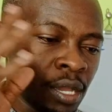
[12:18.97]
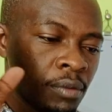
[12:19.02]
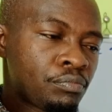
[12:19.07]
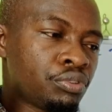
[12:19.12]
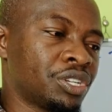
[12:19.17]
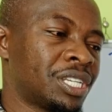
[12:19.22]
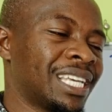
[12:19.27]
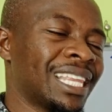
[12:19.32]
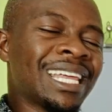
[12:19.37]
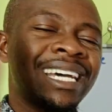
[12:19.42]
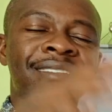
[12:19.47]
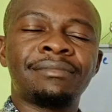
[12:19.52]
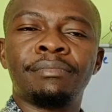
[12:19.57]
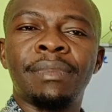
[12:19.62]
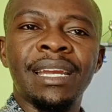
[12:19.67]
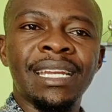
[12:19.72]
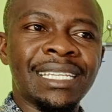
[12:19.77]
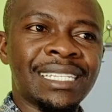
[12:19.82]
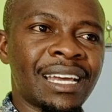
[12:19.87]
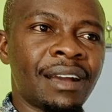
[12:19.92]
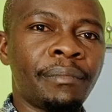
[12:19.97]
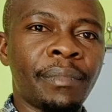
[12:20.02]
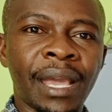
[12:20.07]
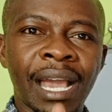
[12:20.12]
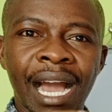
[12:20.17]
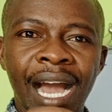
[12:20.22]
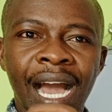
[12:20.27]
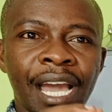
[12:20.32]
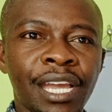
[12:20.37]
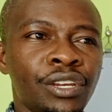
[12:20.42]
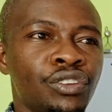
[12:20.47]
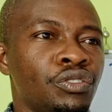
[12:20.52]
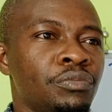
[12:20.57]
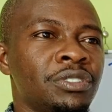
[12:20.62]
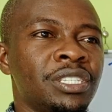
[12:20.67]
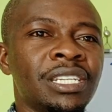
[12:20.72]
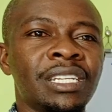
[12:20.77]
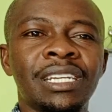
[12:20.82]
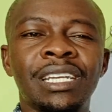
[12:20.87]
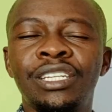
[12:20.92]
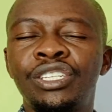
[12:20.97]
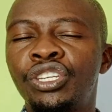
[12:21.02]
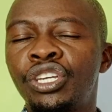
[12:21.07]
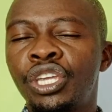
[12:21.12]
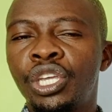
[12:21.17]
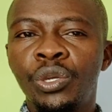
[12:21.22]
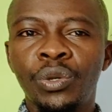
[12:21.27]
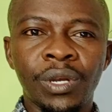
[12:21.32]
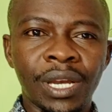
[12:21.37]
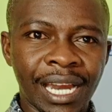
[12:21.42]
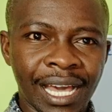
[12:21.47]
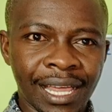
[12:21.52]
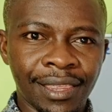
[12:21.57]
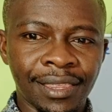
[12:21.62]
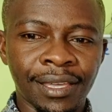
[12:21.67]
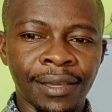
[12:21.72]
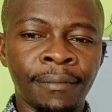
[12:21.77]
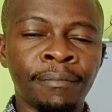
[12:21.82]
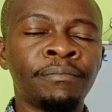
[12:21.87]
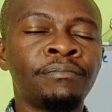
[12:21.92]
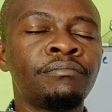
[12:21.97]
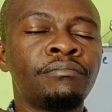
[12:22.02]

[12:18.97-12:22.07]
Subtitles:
putting that money somewhere idle, generating you nothing.